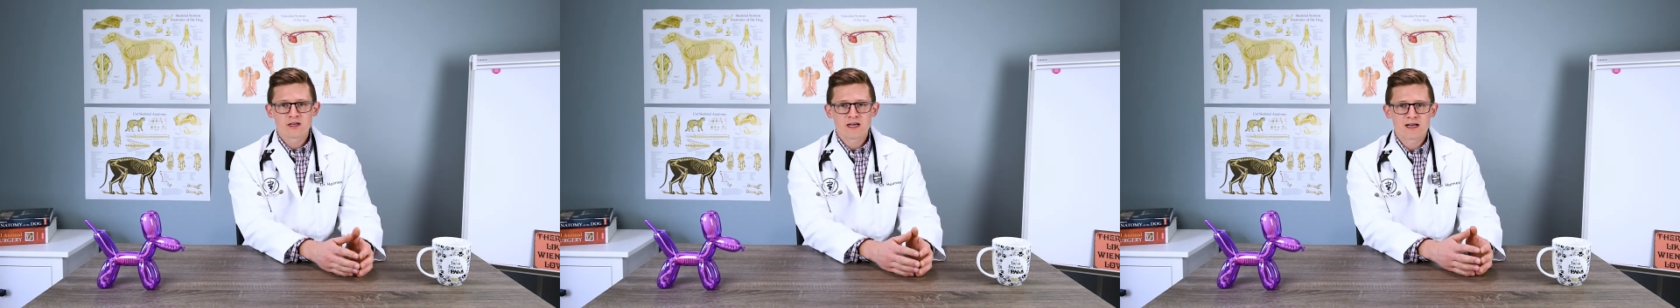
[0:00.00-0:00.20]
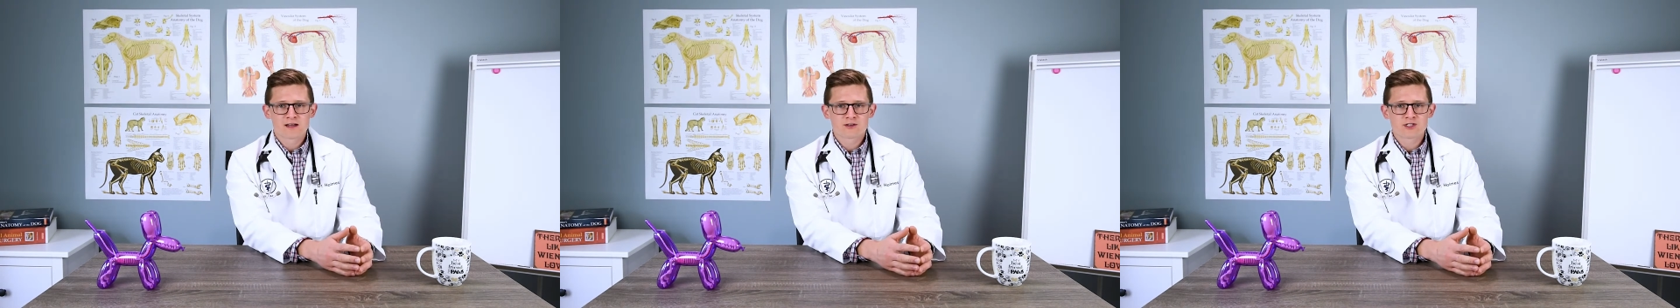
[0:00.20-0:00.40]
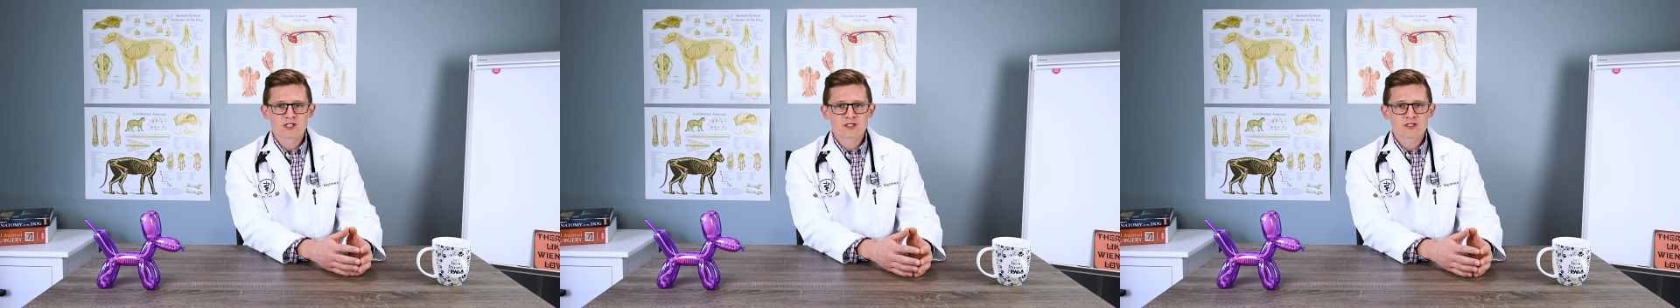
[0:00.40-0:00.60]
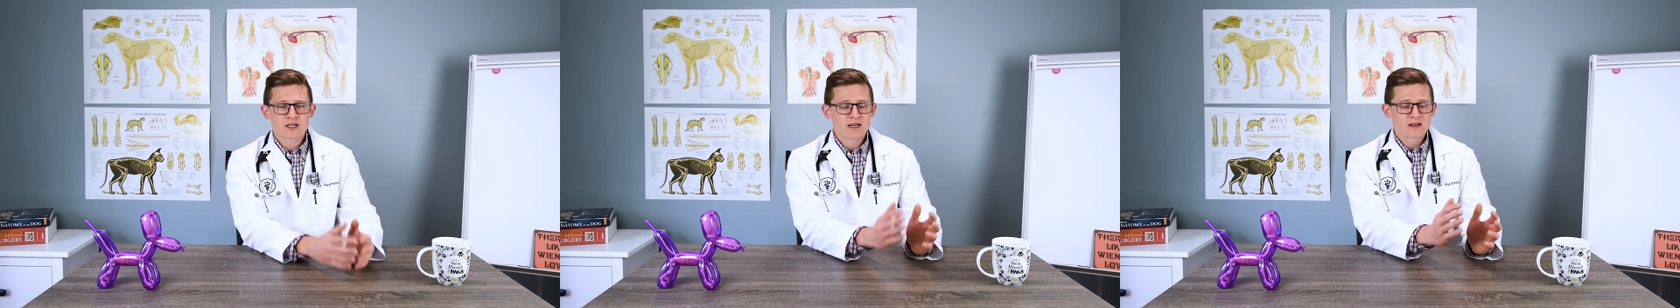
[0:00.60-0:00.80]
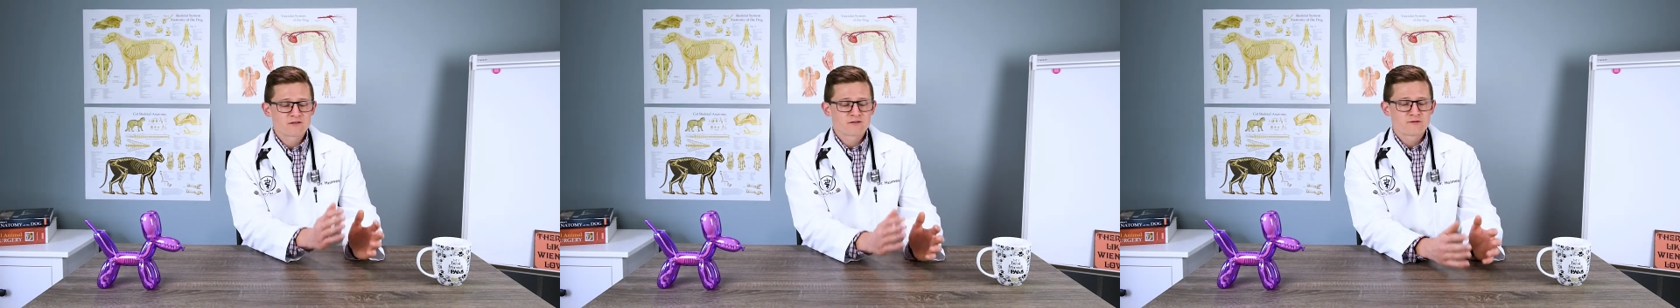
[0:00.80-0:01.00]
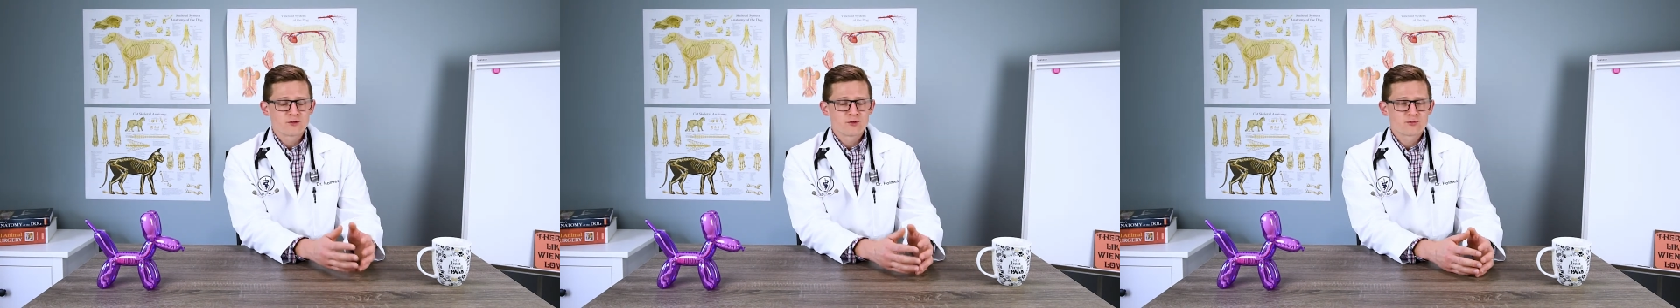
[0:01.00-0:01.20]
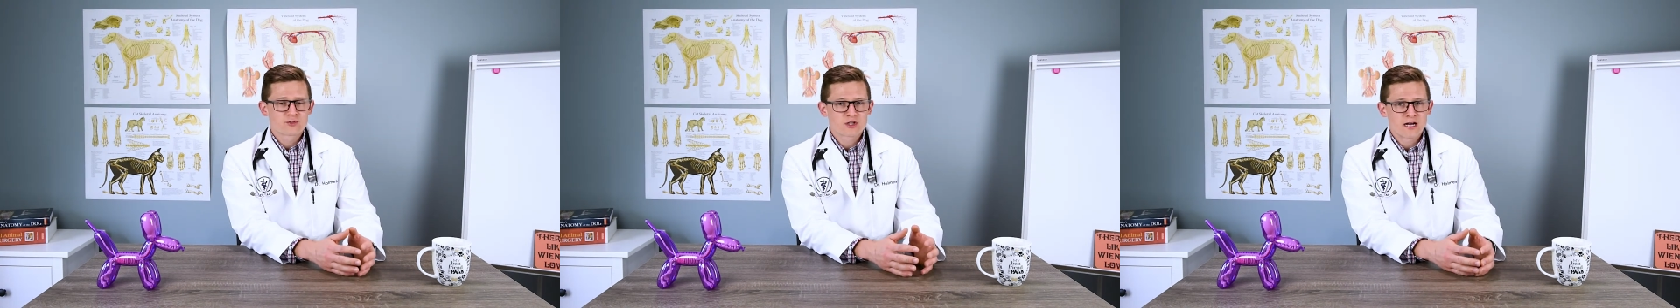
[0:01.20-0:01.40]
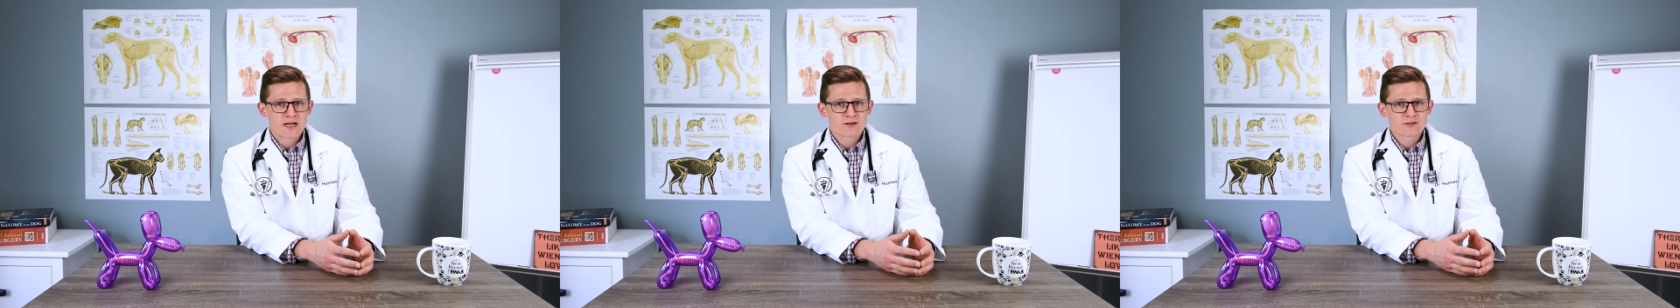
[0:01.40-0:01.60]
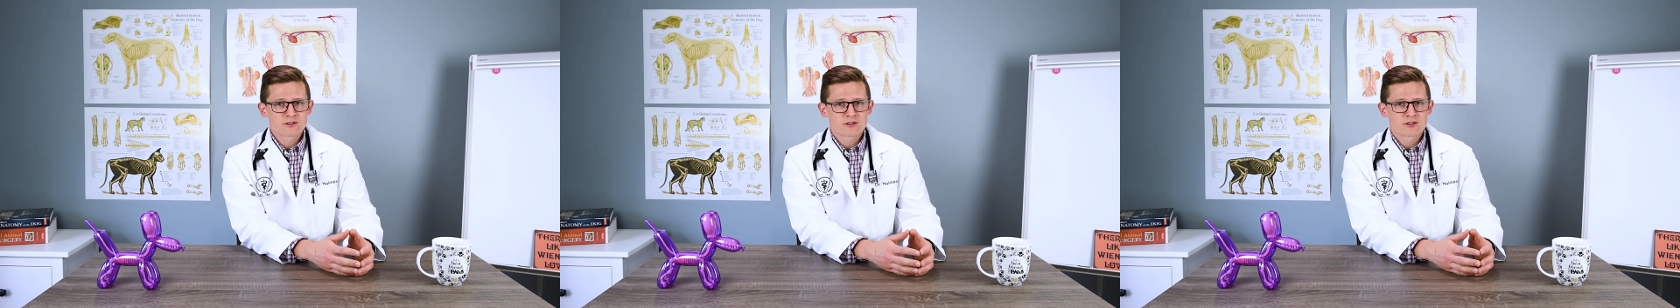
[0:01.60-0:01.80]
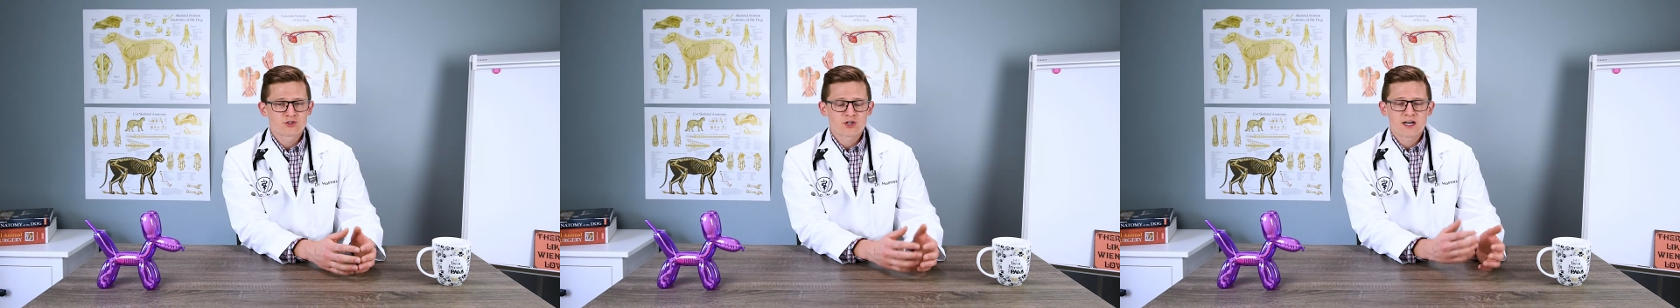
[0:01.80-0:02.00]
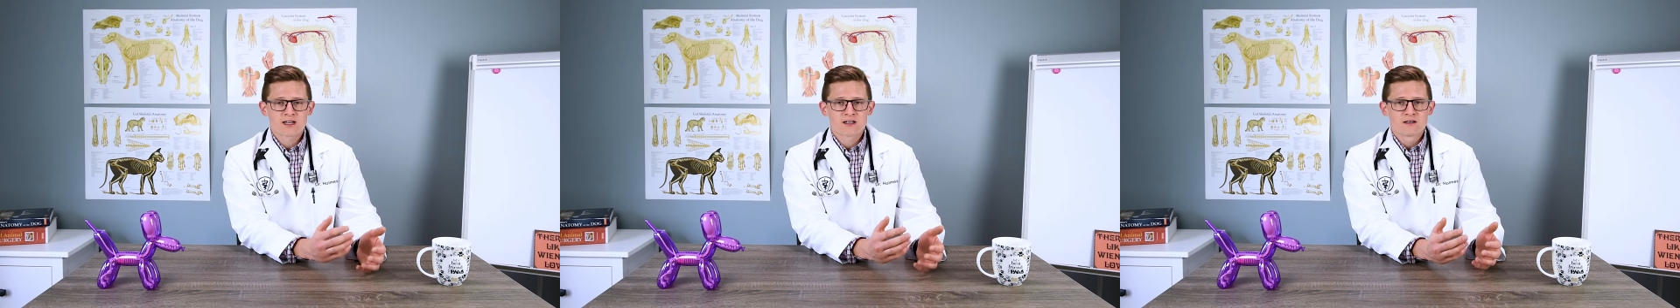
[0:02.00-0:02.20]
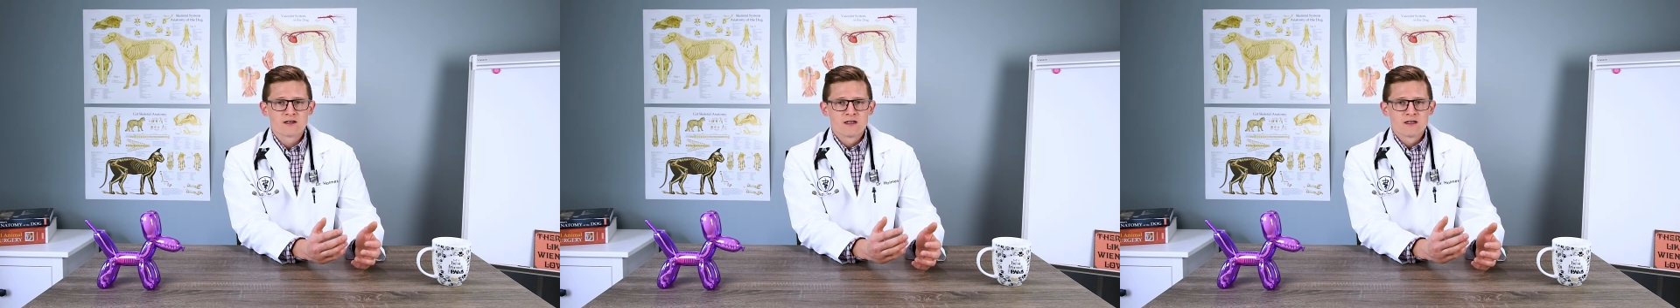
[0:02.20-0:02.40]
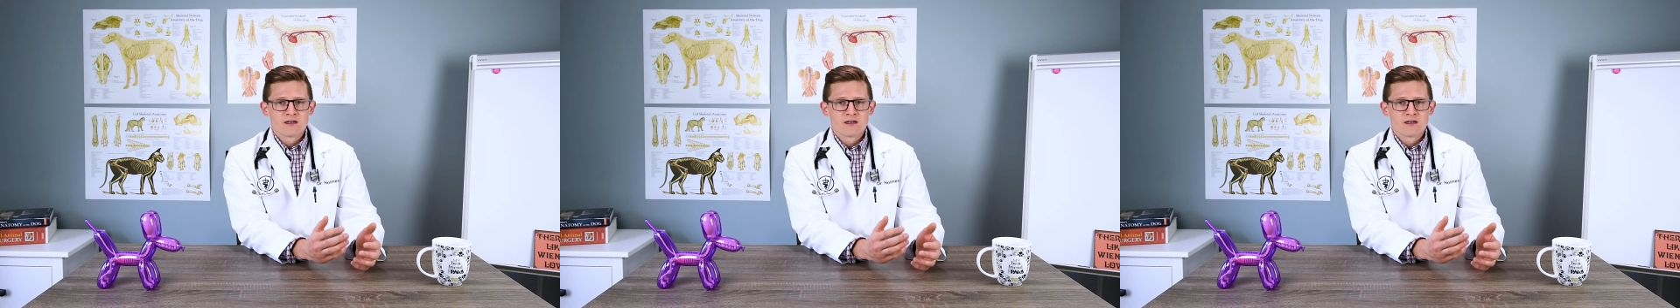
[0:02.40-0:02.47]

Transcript: allergies and food trials to try to